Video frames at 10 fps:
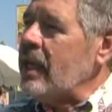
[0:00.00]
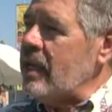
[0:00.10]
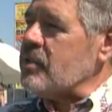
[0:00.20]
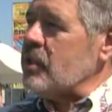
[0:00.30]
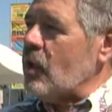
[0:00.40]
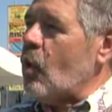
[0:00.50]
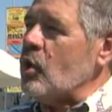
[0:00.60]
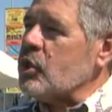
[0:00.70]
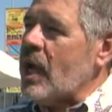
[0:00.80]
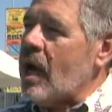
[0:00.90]
It's the
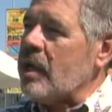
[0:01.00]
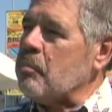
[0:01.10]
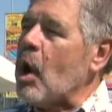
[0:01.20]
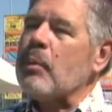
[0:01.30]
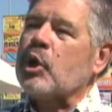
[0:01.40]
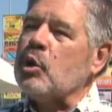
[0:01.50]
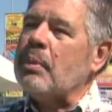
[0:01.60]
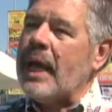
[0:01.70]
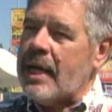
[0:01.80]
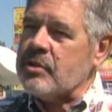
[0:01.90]
Orange County Barbecue
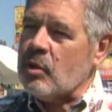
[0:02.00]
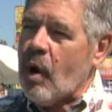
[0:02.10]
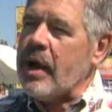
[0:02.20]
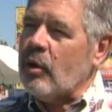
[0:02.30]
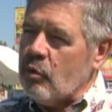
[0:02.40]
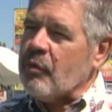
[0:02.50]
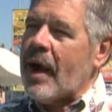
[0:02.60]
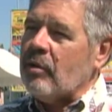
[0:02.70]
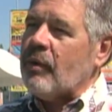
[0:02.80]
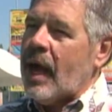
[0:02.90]
Bonanza right here in
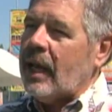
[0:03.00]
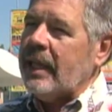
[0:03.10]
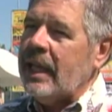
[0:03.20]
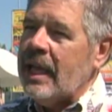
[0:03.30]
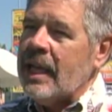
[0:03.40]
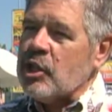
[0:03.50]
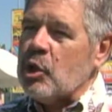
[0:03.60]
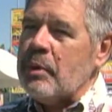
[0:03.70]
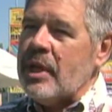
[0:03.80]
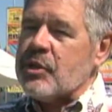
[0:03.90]
Fountain Valley. It's
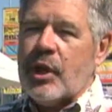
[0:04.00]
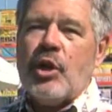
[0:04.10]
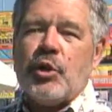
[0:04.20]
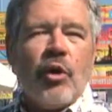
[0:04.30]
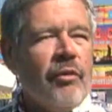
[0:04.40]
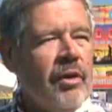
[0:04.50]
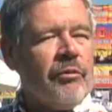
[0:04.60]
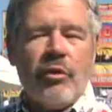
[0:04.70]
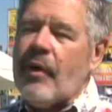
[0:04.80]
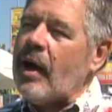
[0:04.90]
going to be a signature
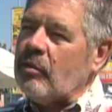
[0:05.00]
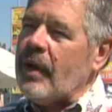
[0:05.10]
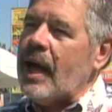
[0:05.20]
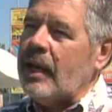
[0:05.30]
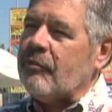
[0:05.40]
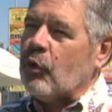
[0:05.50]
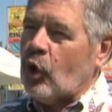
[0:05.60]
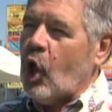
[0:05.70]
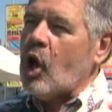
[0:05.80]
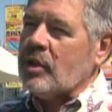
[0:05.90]
event for Fountain Valley
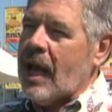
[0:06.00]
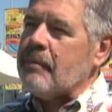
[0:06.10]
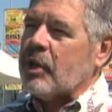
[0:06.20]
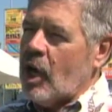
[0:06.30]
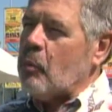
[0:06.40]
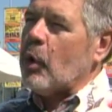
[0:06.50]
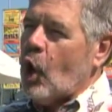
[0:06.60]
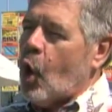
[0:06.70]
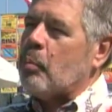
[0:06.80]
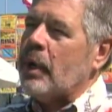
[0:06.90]
for a long time to come,
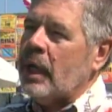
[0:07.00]
we hope.